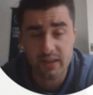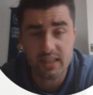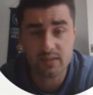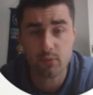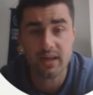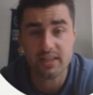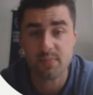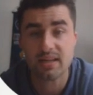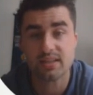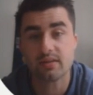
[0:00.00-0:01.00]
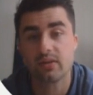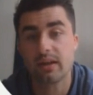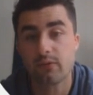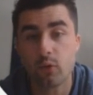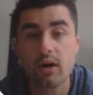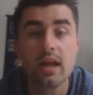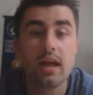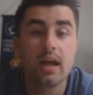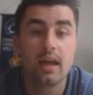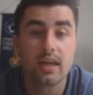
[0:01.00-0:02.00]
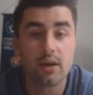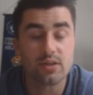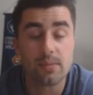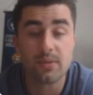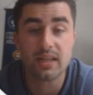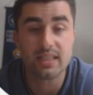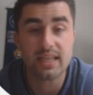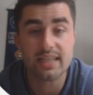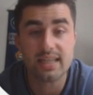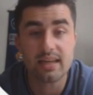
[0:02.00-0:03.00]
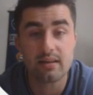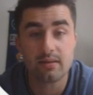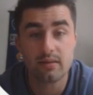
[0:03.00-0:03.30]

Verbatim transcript: this is pretty expensive. Like for, you know, something that's less than,